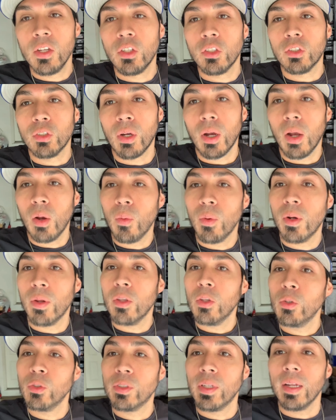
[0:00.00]
So I want
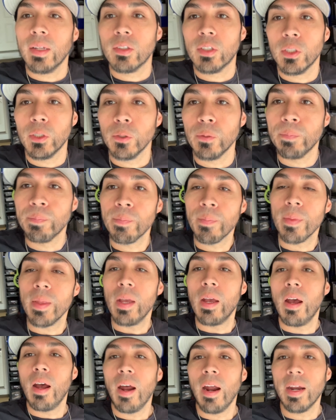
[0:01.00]
to use that too.
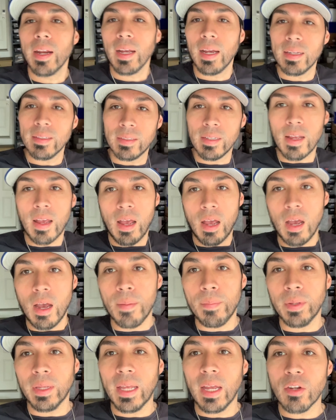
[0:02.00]
All right, guys,
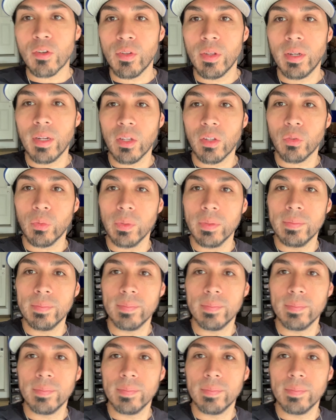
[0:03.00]
I'm gonna catch you in the next one.